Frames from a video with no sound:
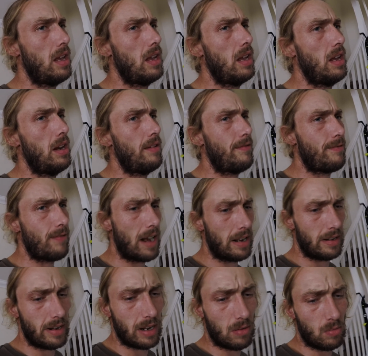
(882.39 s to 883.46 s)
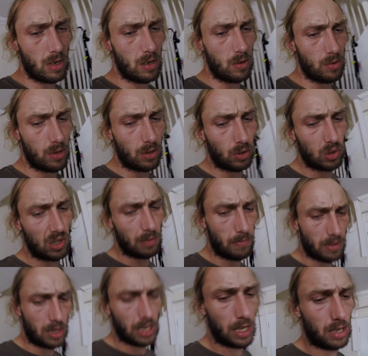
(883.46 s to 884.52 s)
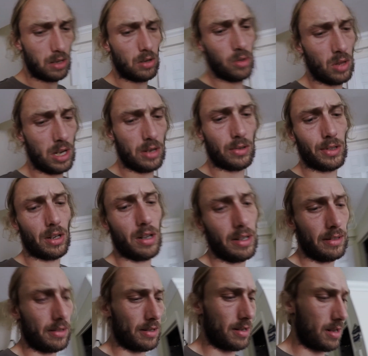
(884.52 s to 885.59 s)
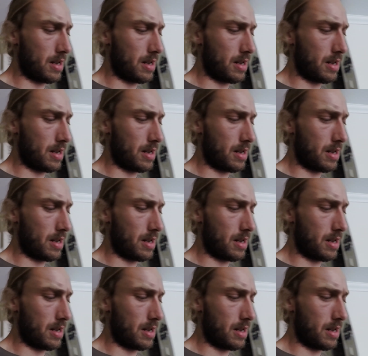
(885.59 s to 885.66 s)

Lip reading: in a frantic world or something along those lines.